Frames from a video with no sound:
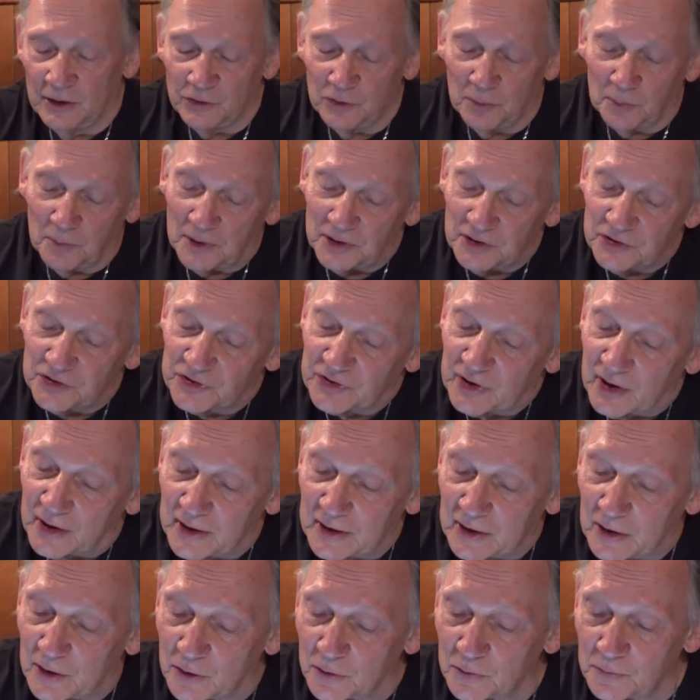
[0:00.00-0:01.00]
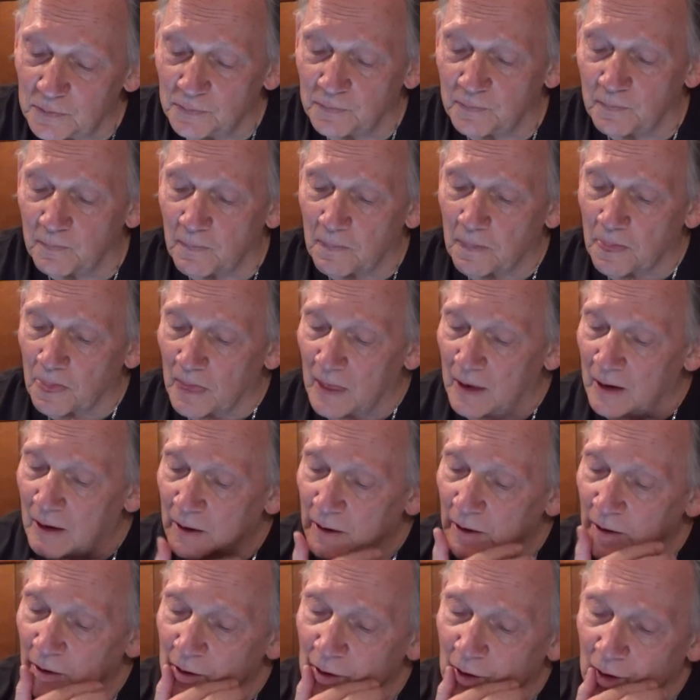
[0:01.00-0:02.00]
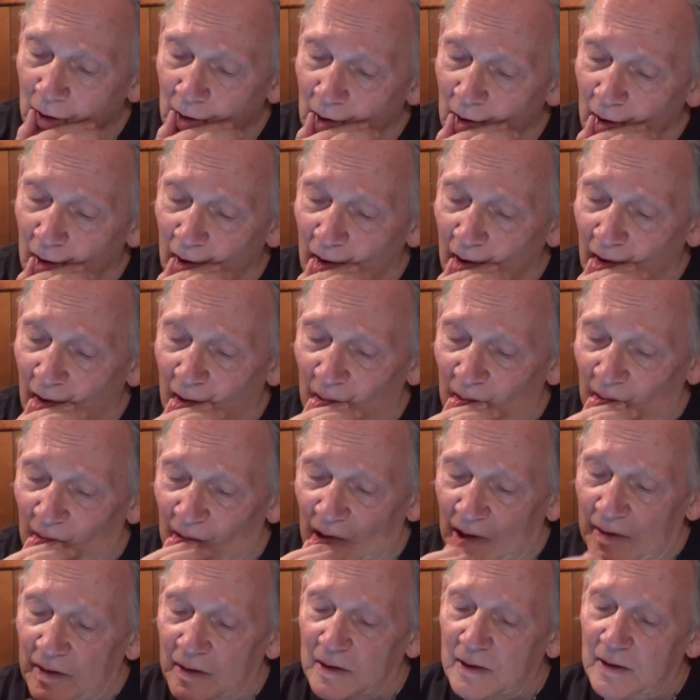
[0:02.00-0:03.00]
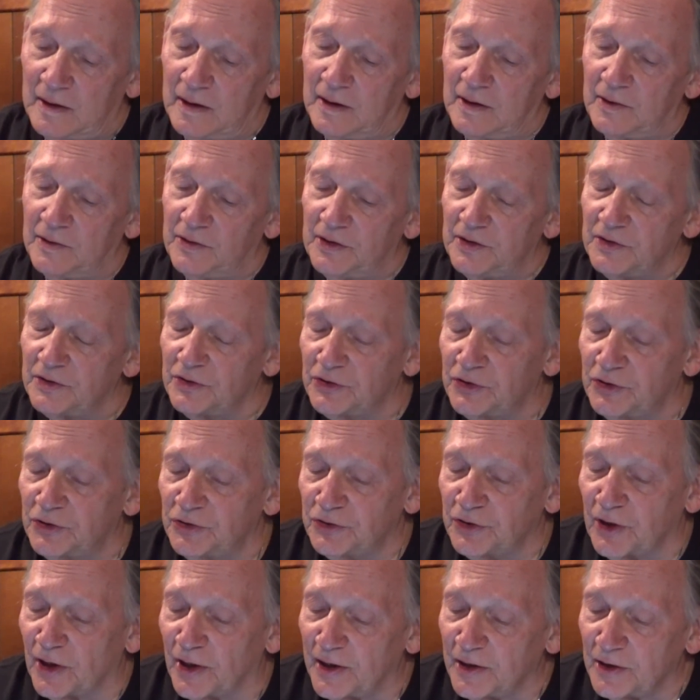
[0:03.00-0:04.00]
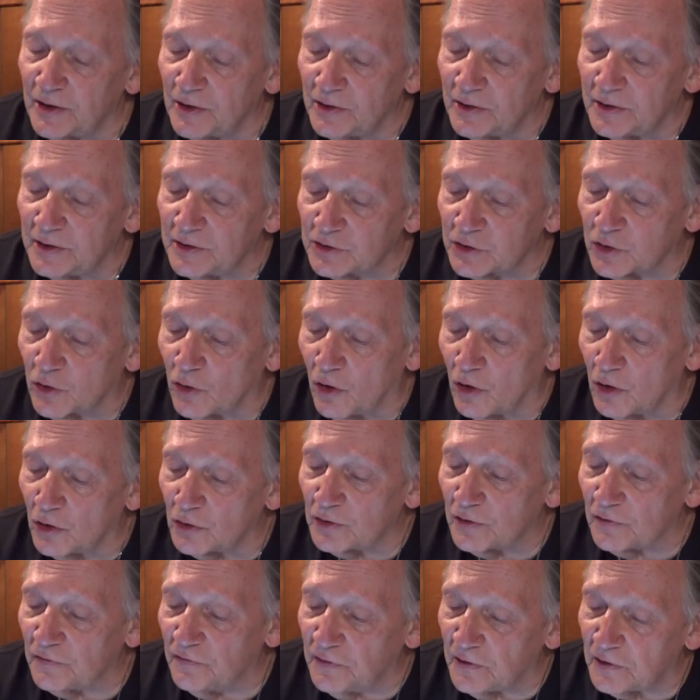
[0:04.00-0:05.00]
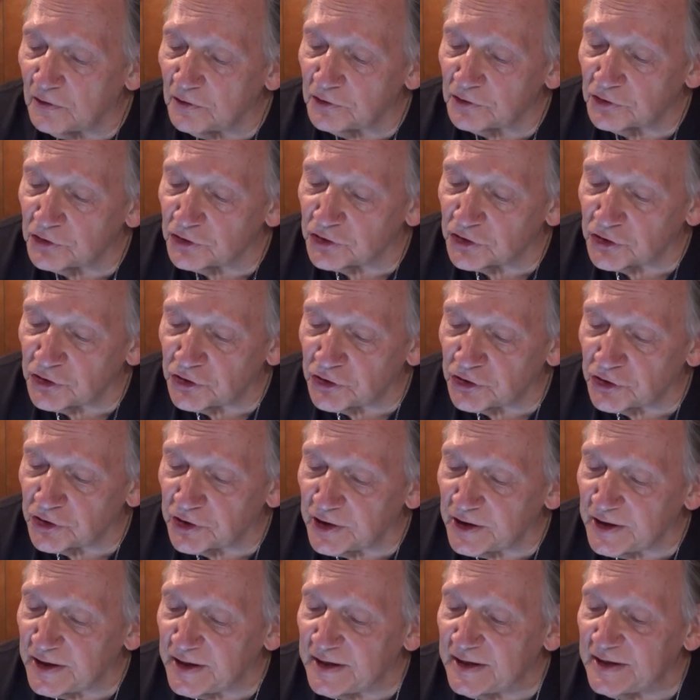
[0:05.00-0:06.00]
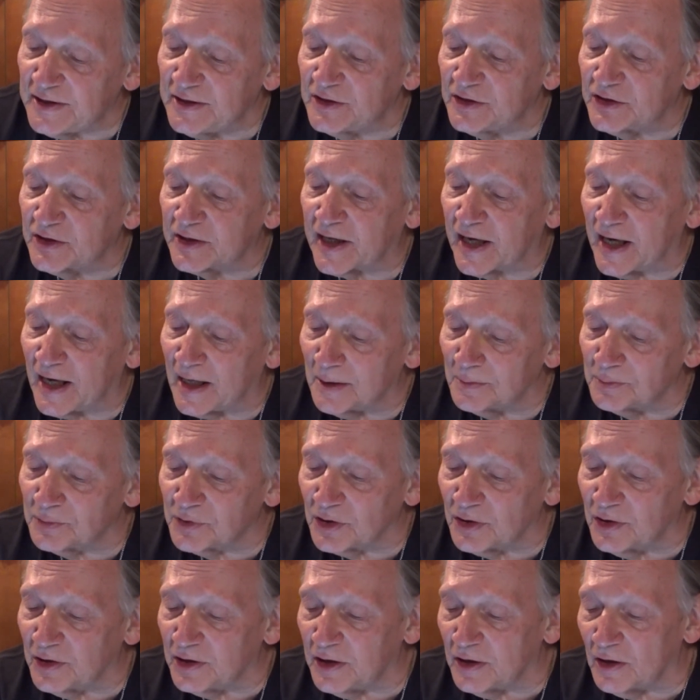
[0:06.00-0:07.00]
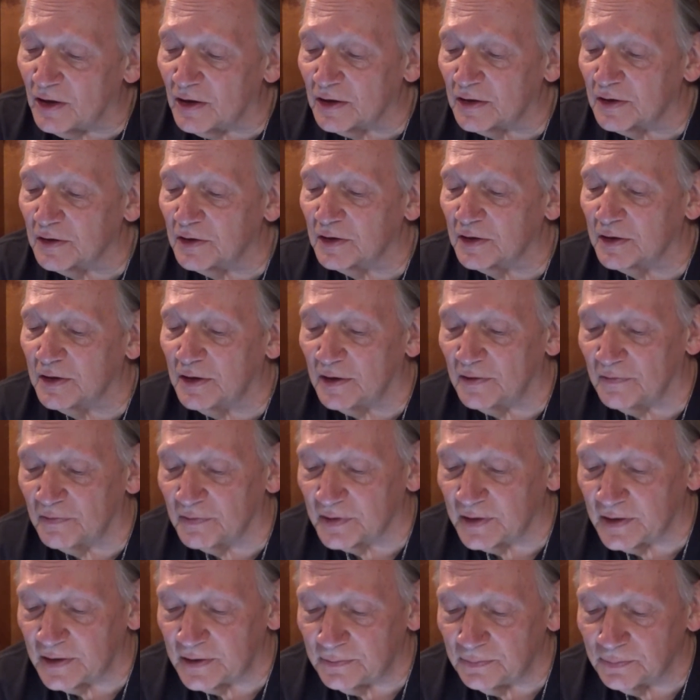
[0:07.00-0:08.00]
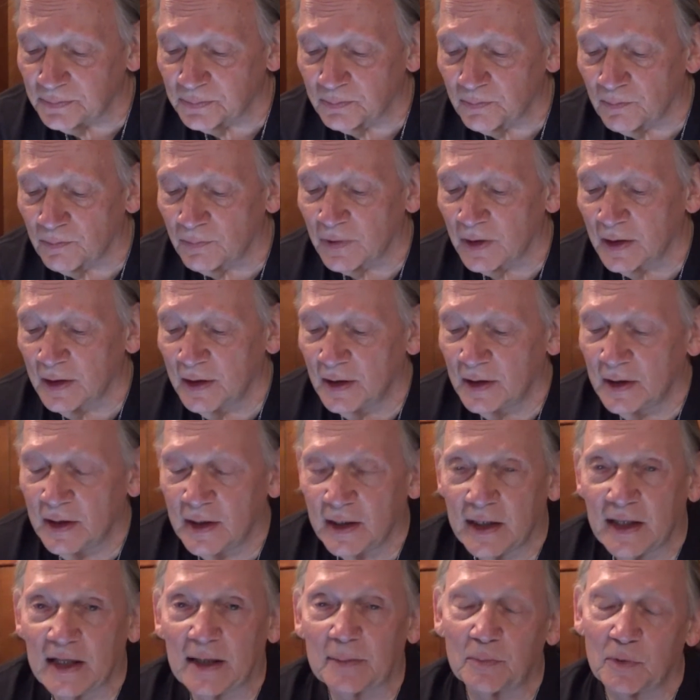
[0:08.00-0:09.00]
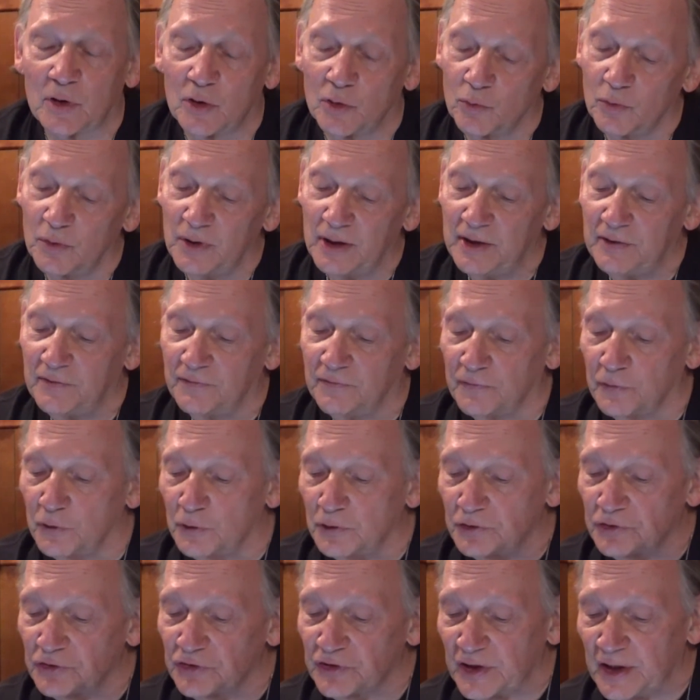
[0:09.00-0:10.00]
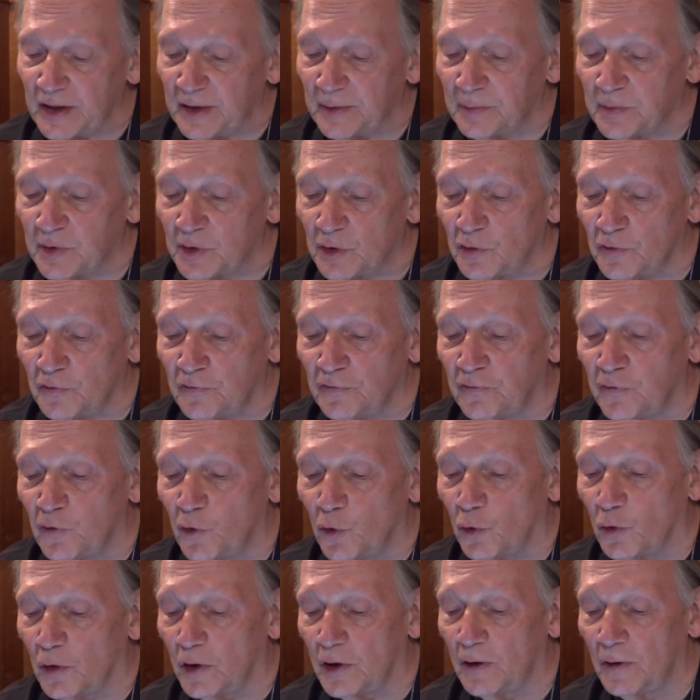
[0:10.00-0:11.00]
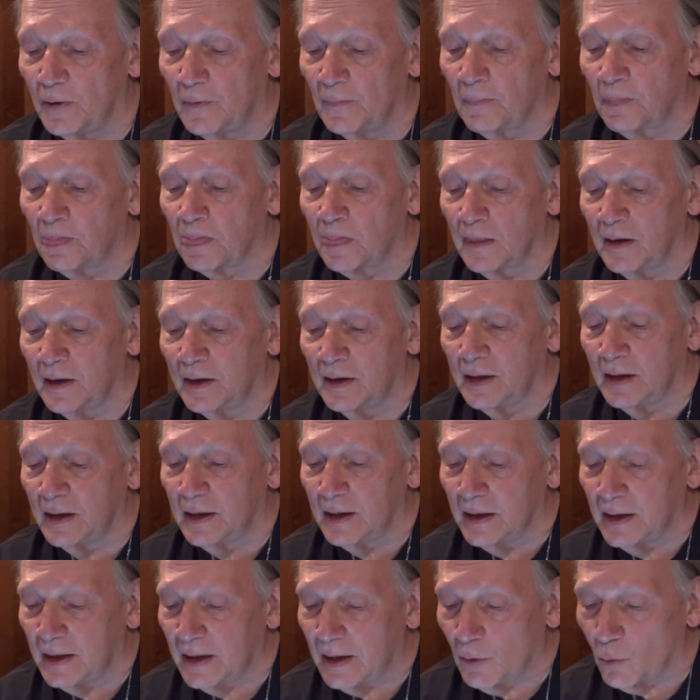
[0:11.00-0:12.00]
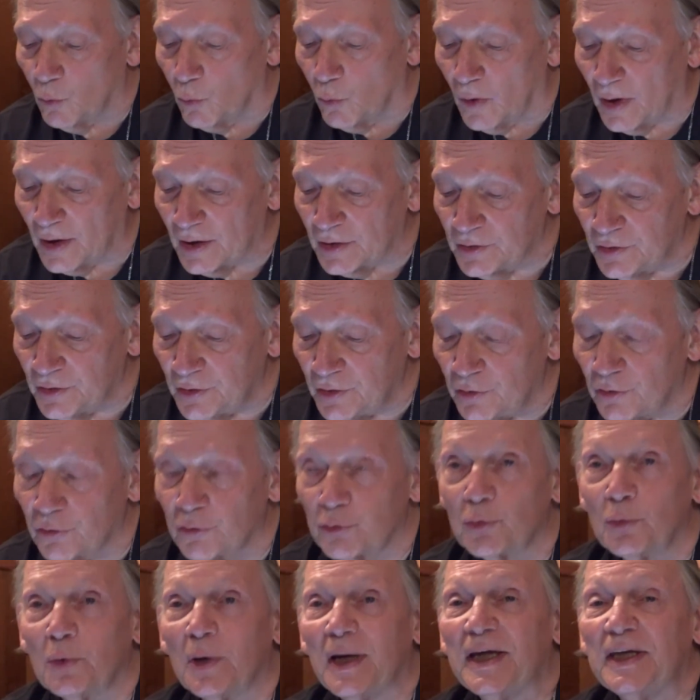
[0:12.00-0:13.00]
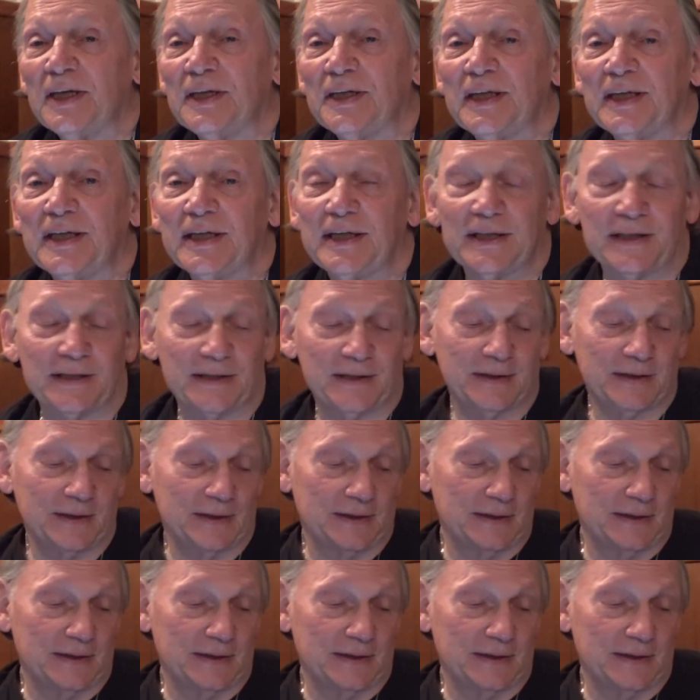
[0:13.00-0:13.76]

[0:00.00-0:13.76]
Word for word: I'm going to start out. Uh, this title is called The Philistines Capture the Ark of the Covenant. And I'm going to read 1 Samuel 4 1 through 18.